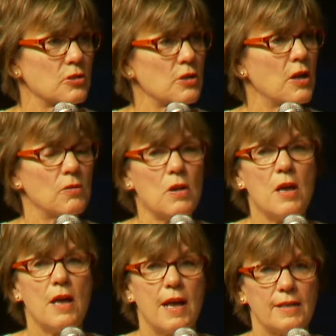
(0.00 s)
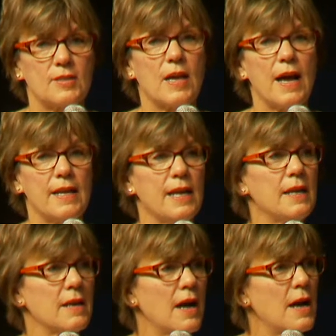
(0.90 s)
So
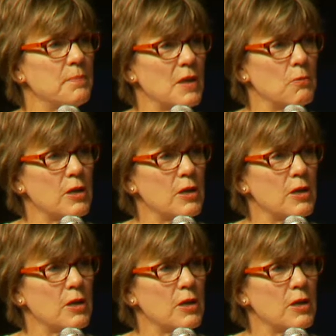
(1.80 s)
exciting that